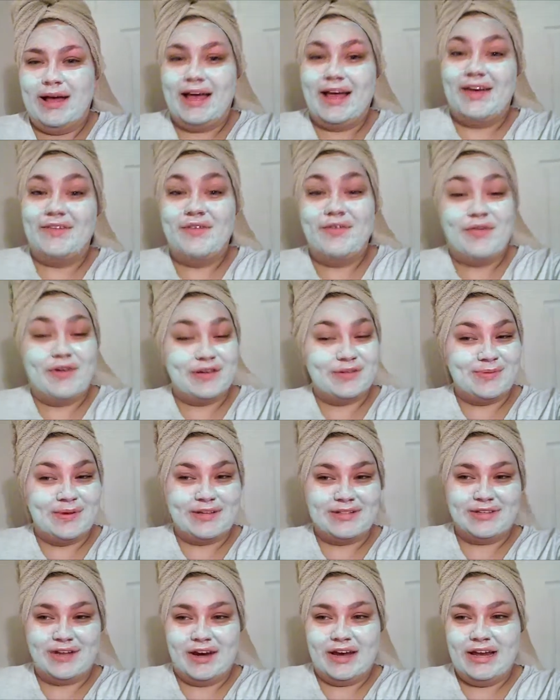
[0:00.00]
I have a face
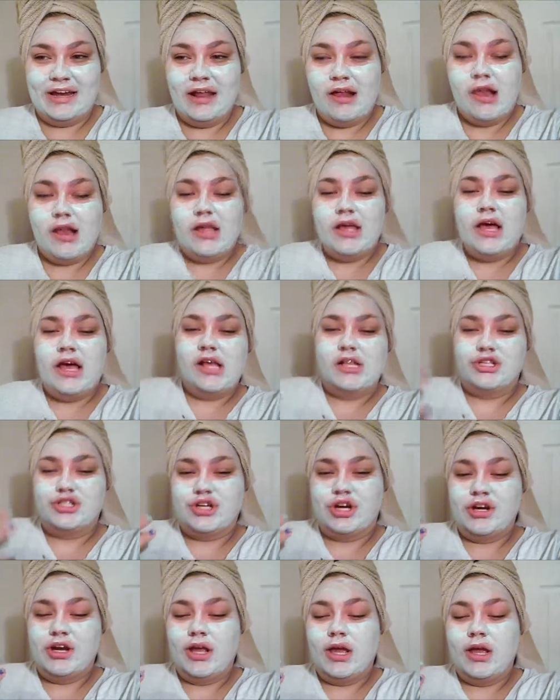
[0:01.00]
mask on. It's
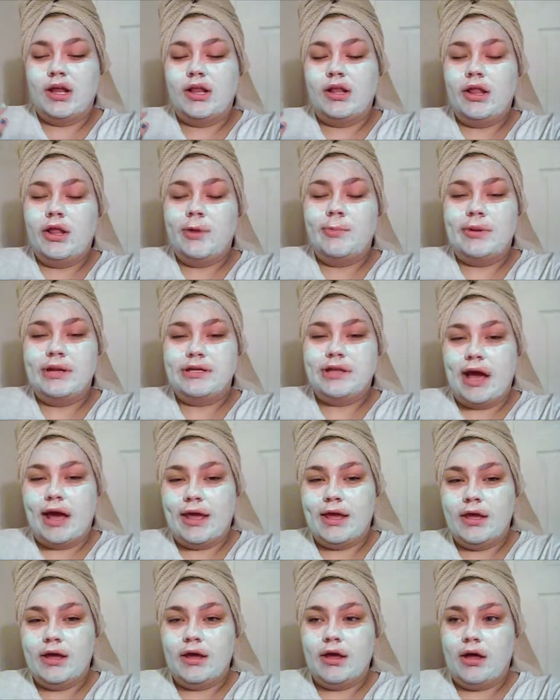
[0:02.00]
starting to get a little bit
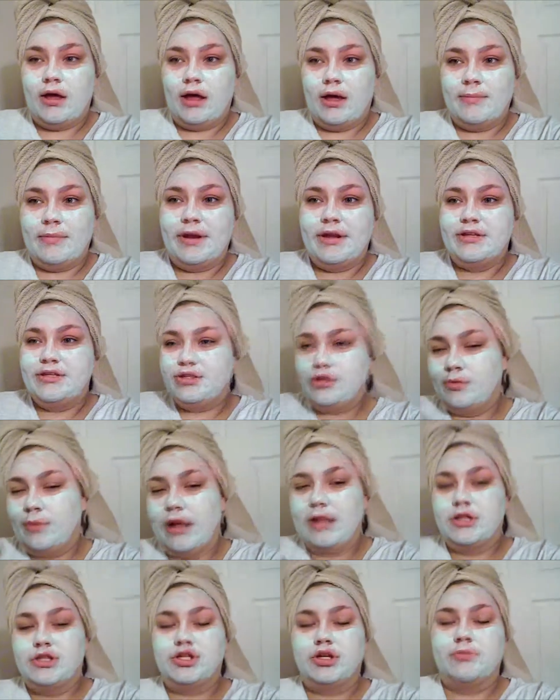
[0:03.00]
tight. Um, it is still
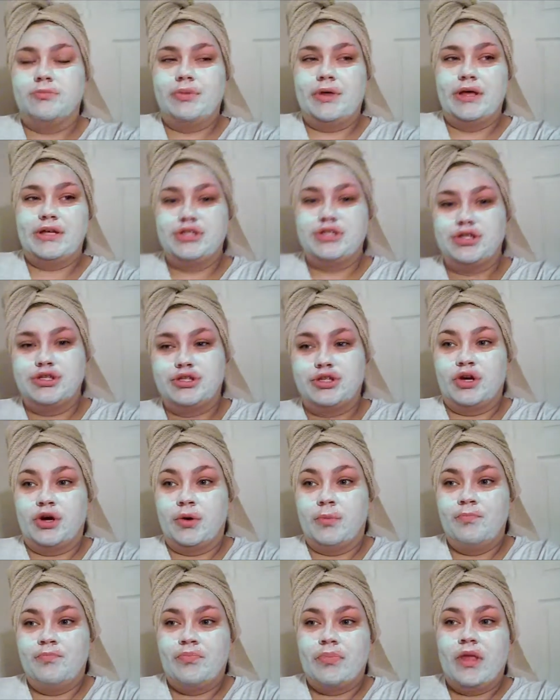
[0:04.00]
wet in certain places,
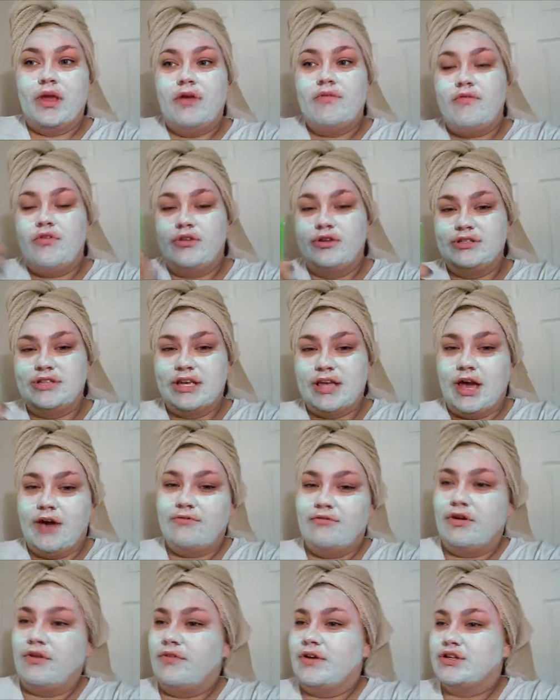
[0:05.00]
so if it looks like I
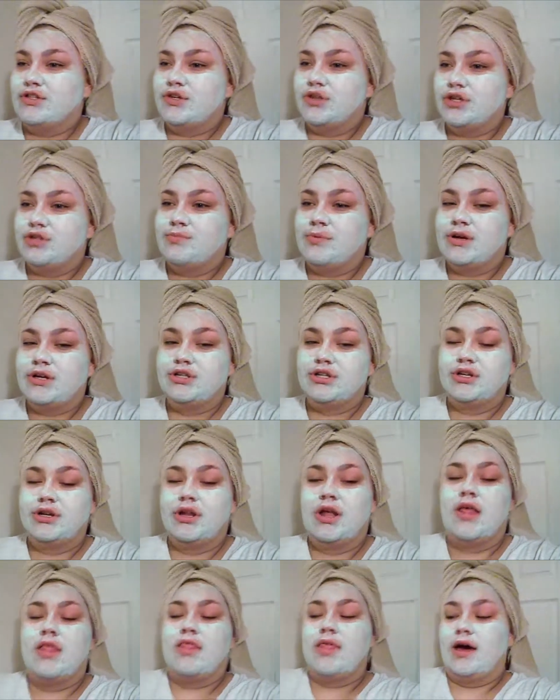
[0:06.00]
have no facial
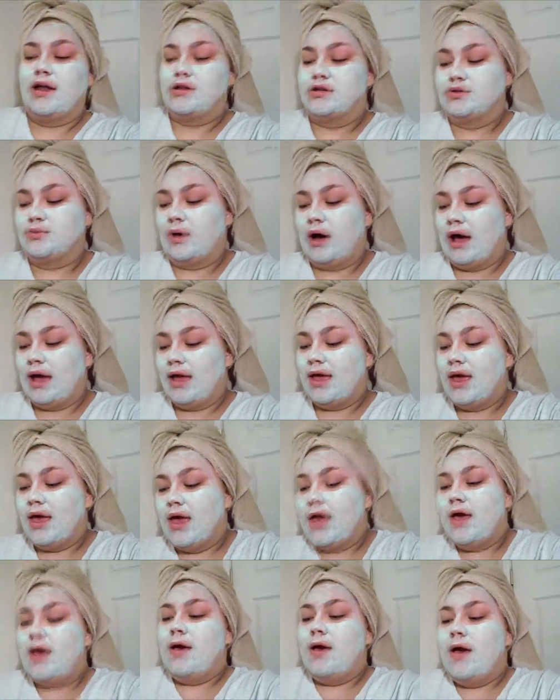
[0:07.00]
expression, that is why.
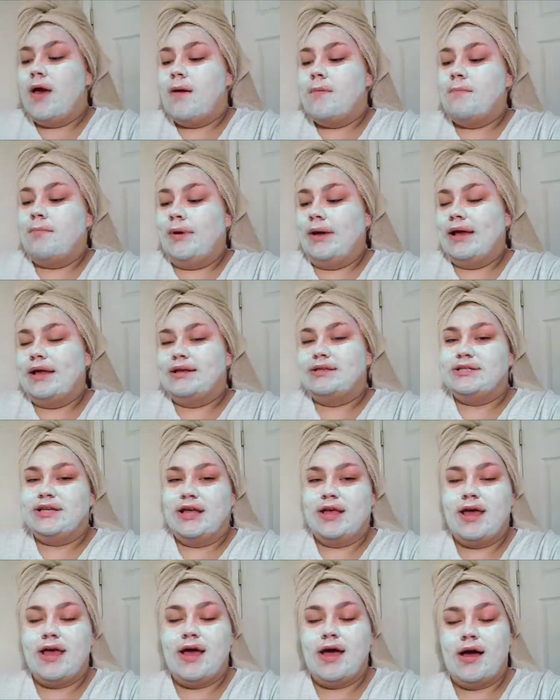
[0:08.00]
But
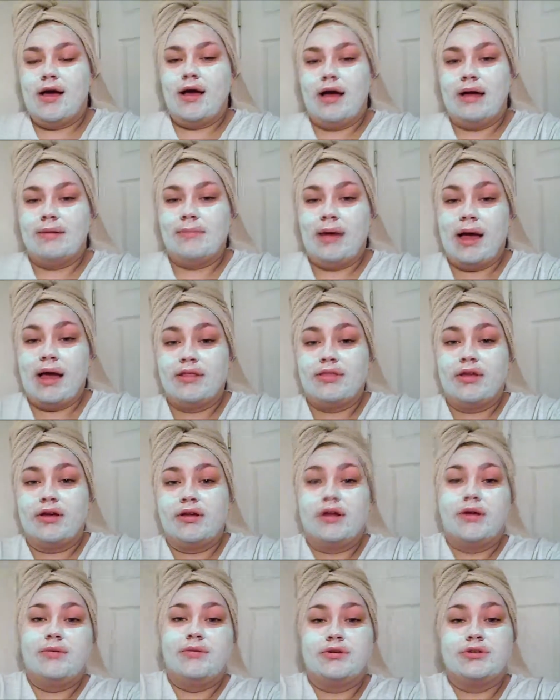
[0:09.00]
um, I
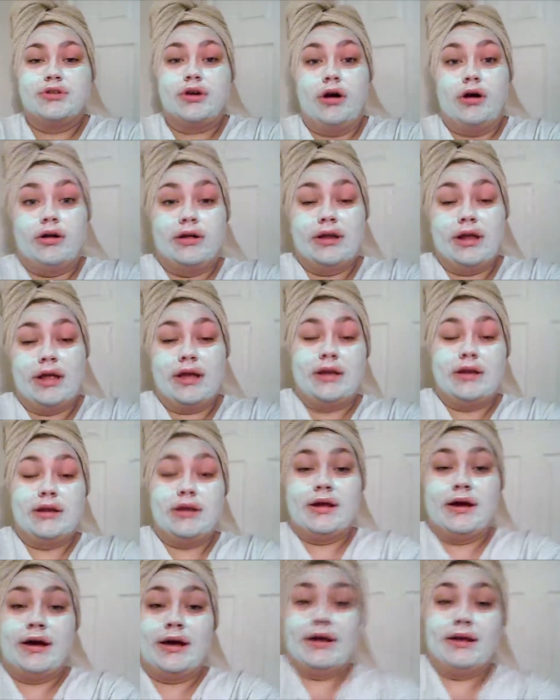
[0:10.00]
thought I would just call it a
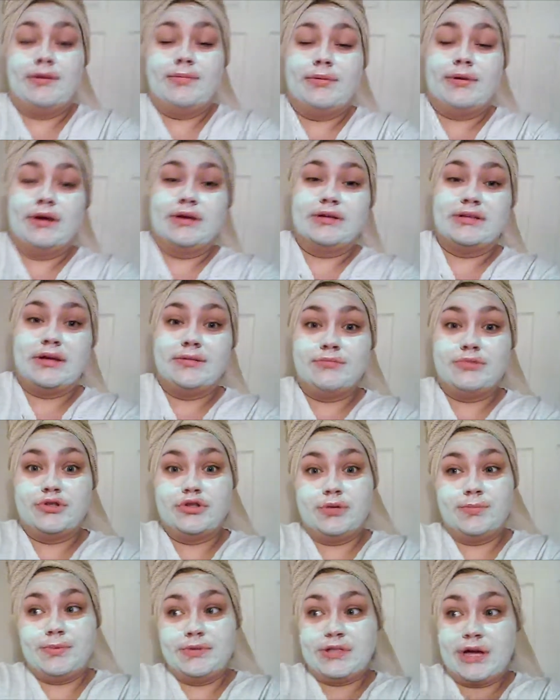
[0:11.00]
night because I'm
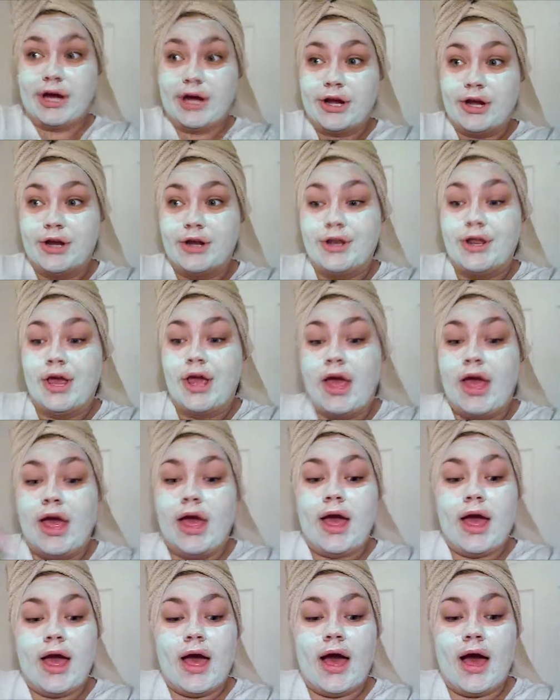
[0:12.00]
super tired.
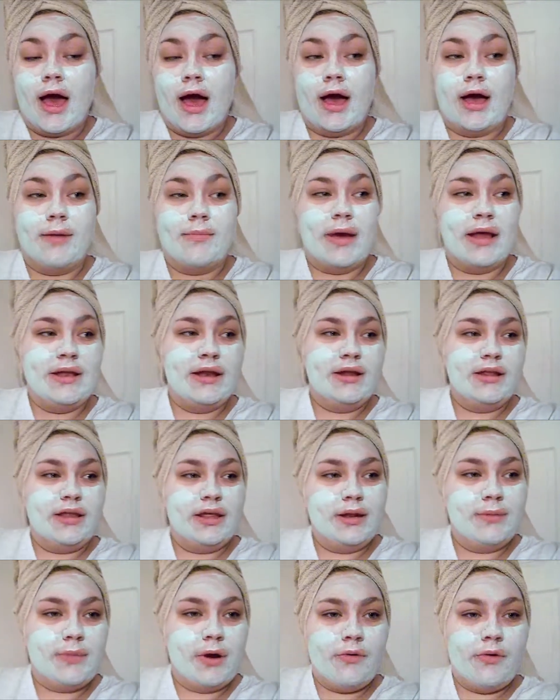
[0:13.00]
Um, I did
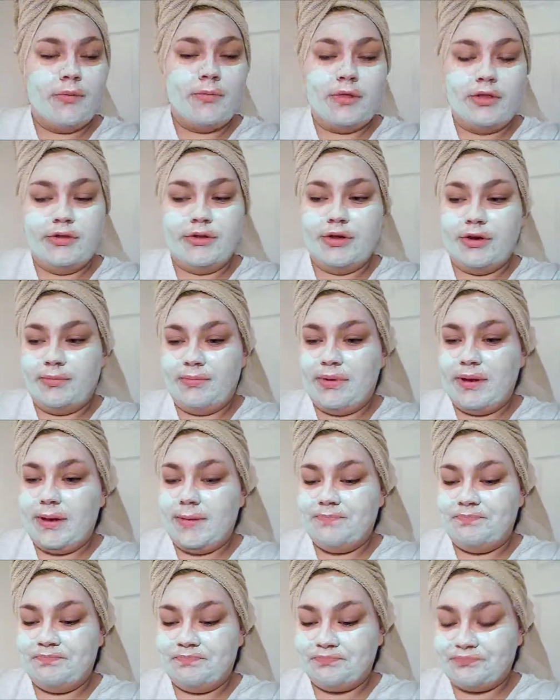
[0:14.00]
clean up my room a little
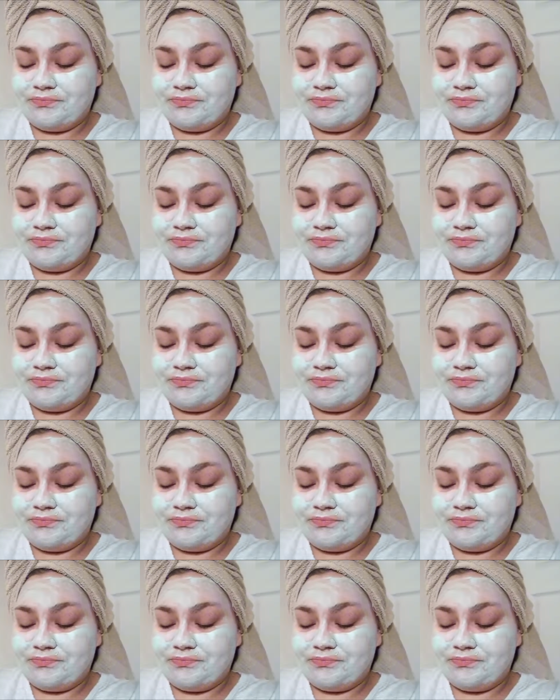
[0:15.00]
bit.